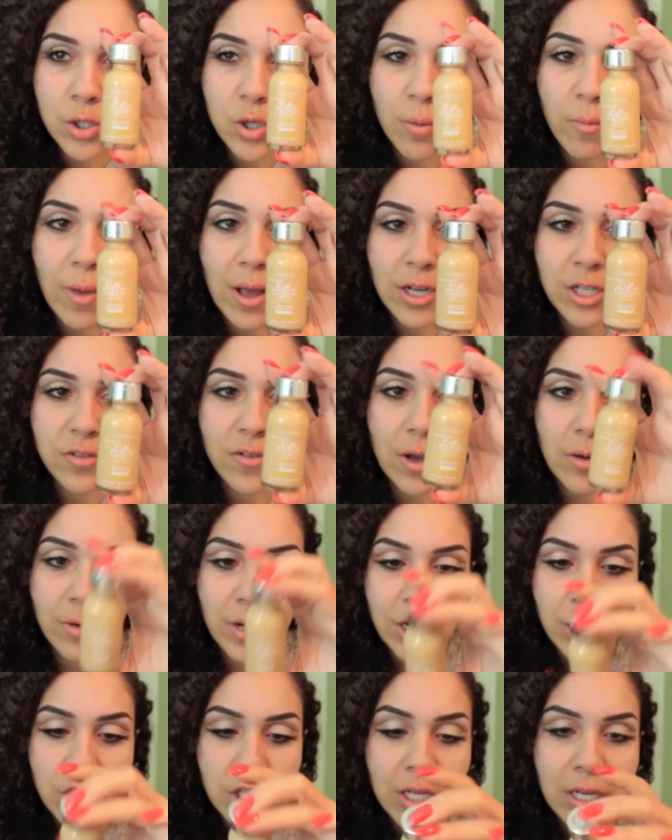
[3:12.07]
True Match
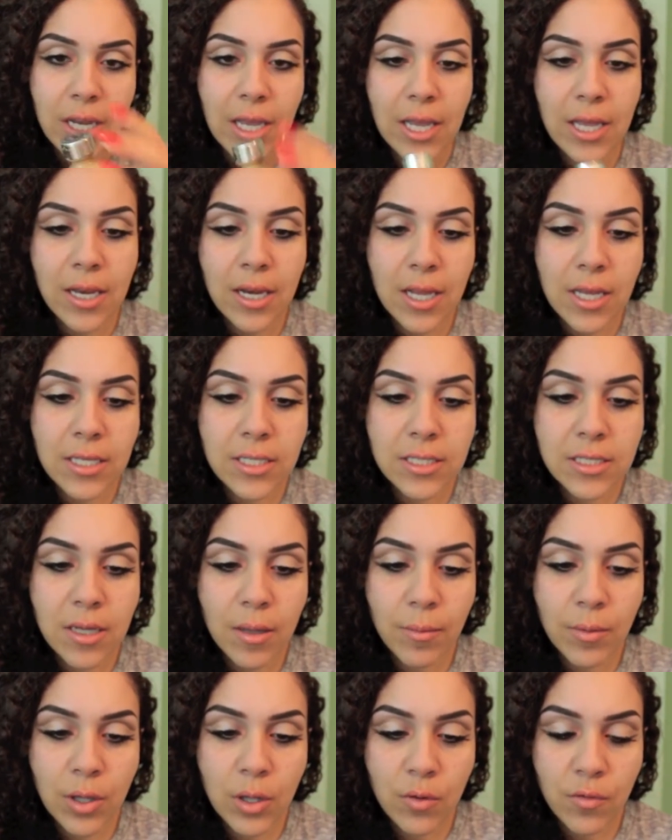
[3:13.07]
Foundation in
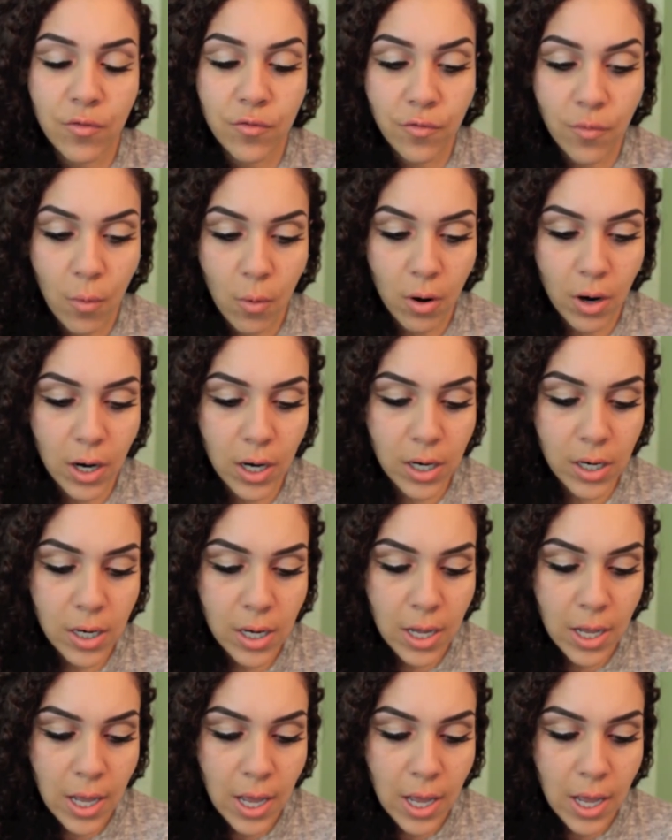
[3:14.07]
W4.